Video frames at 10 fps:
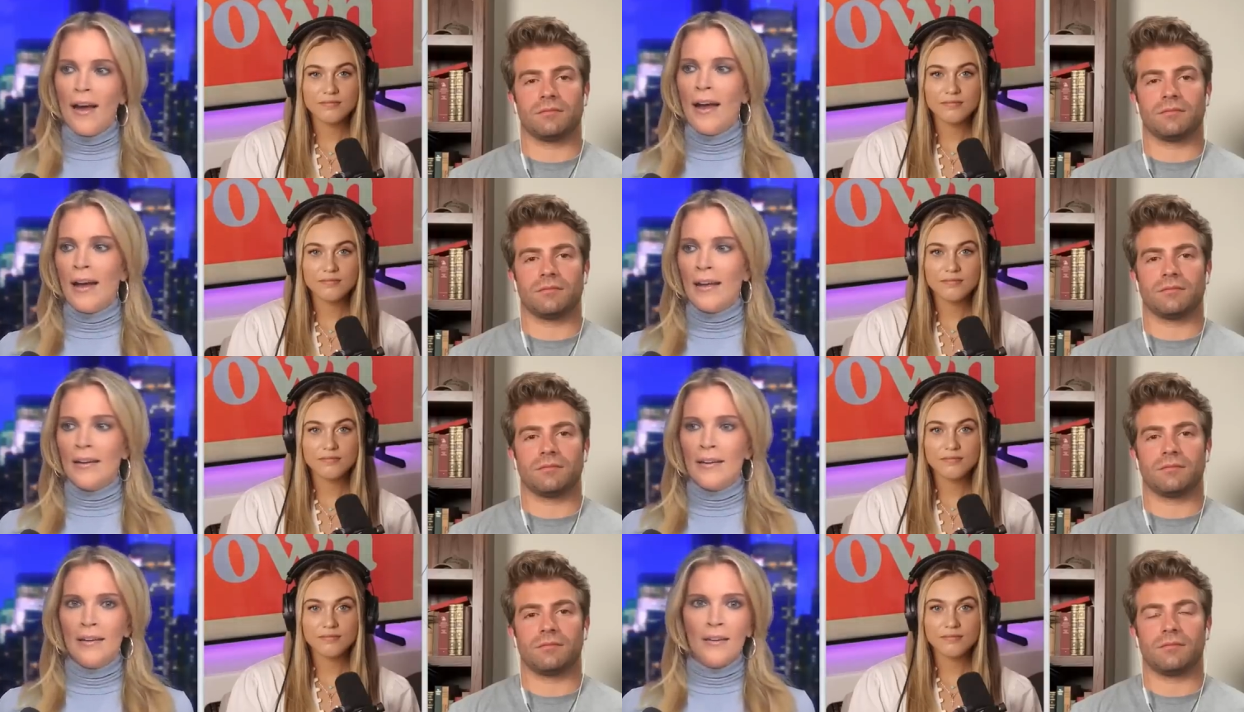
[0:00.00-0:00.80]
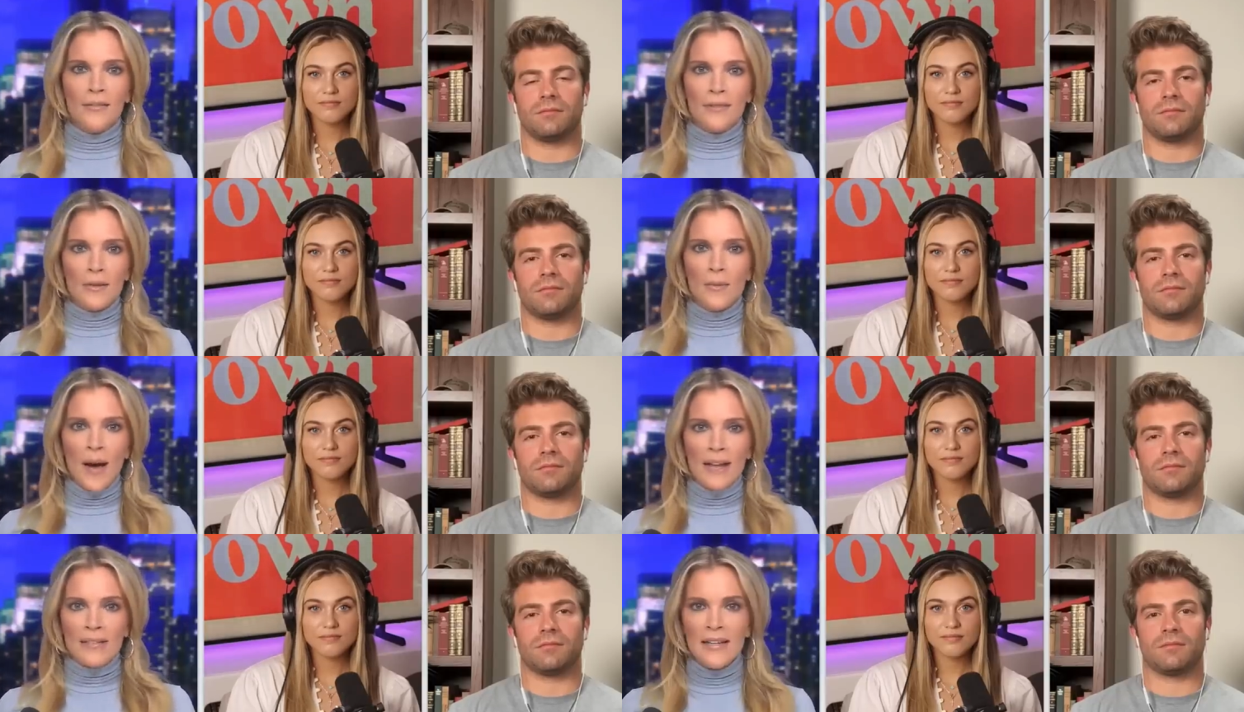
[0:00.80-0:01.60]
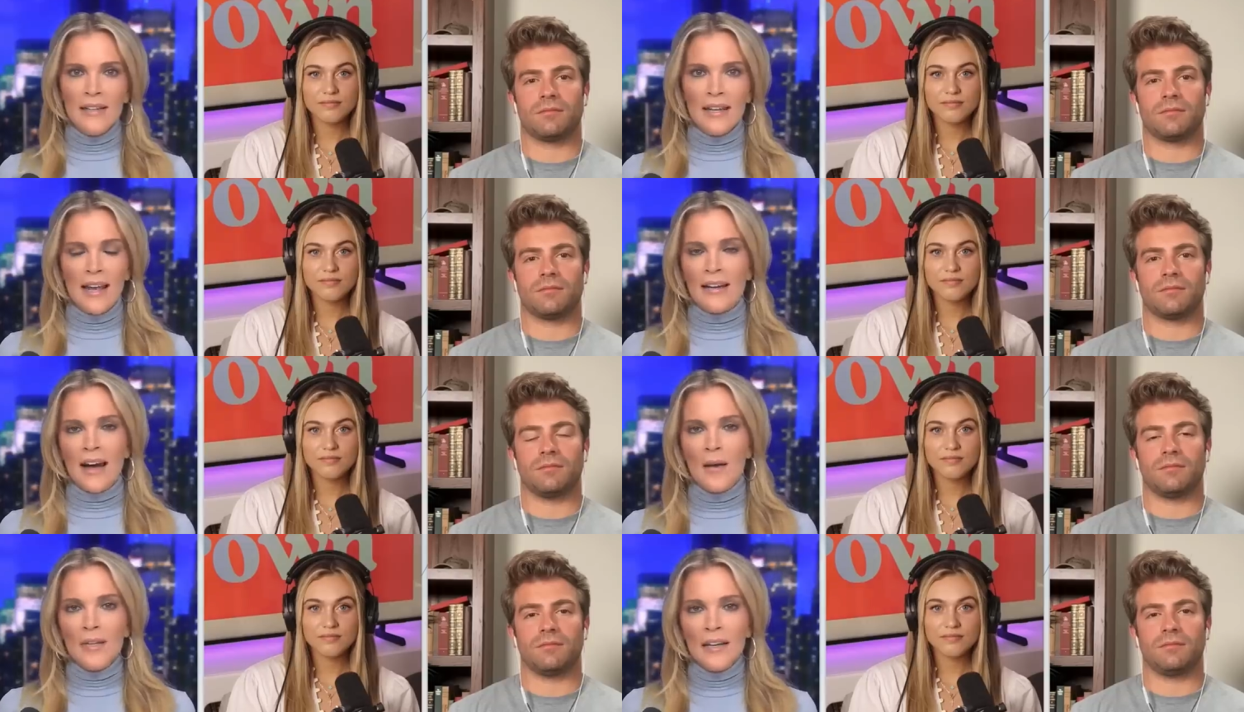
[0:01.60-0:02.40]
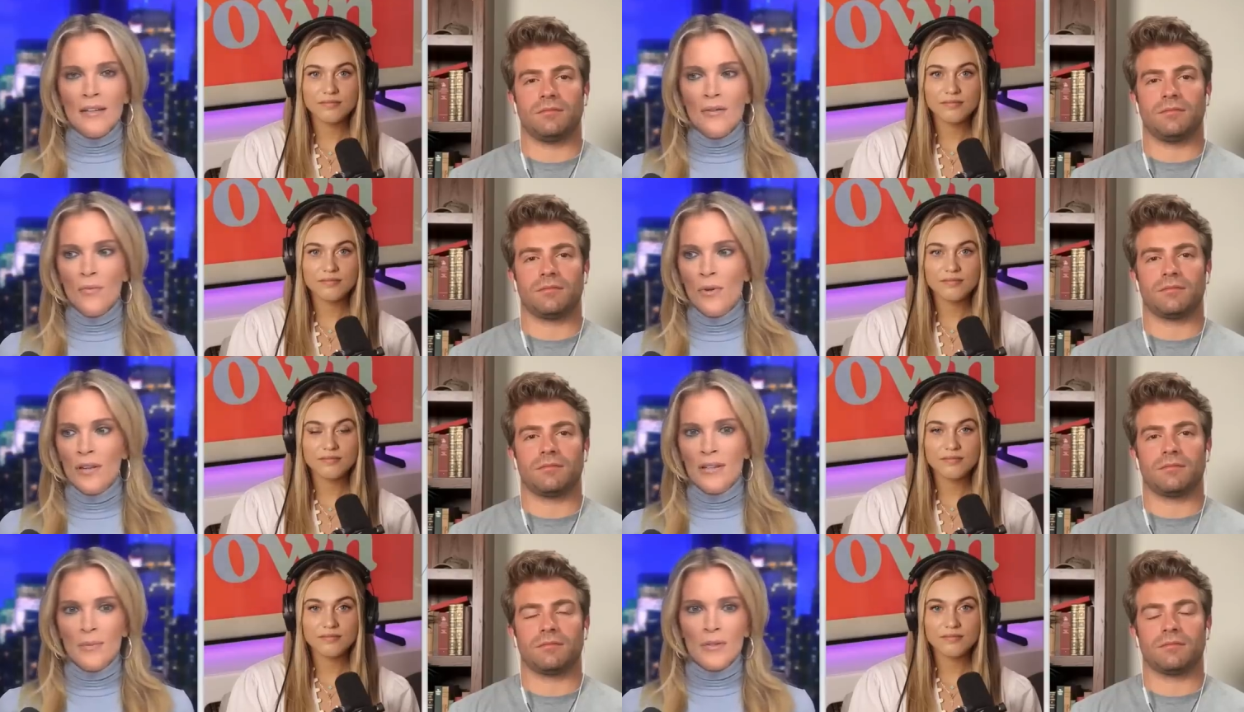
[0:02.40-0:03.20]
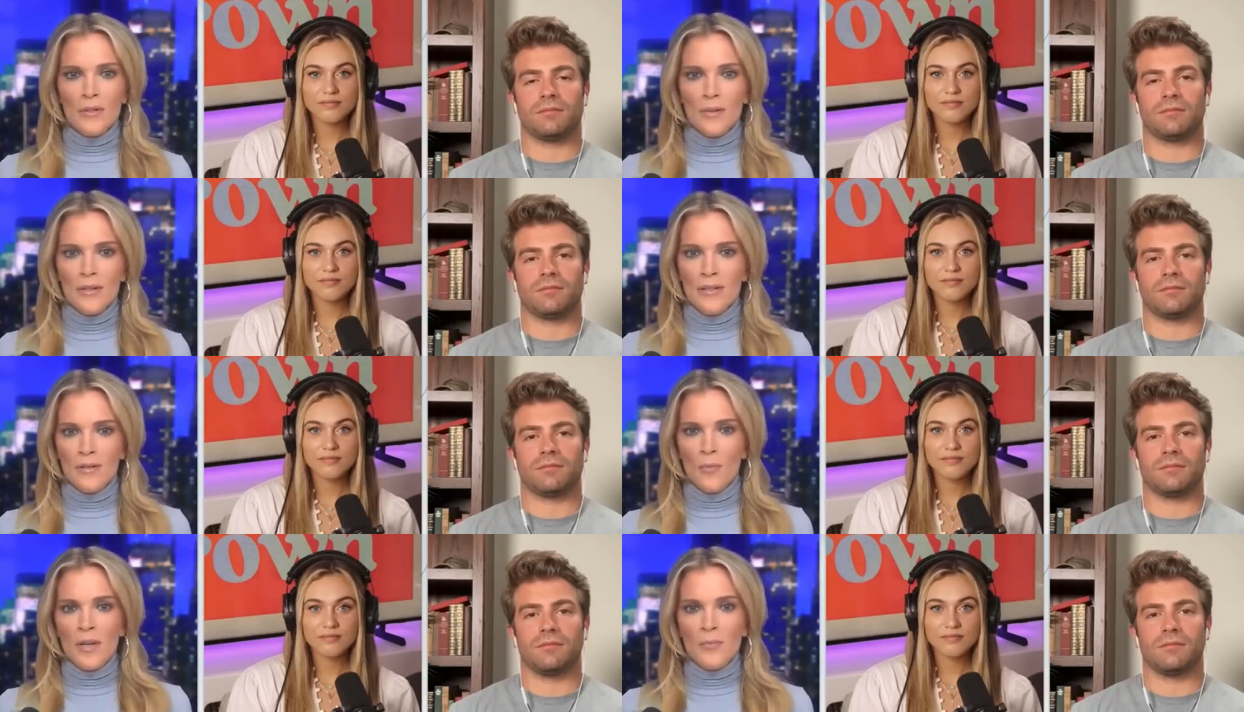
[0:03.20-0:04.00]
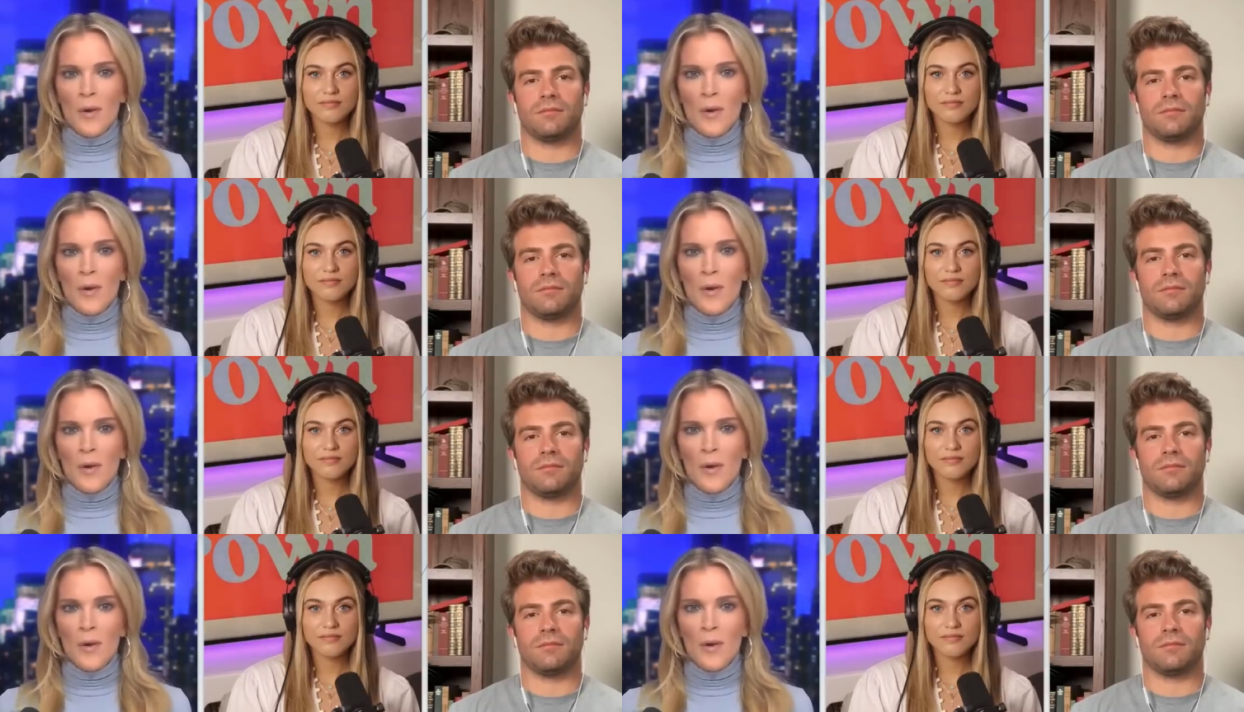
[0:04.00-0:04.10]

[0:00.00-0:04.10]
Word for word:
Speaker 1: and you know, you buy a seat and it can't accommodate you. What are they supposed to? What are these obese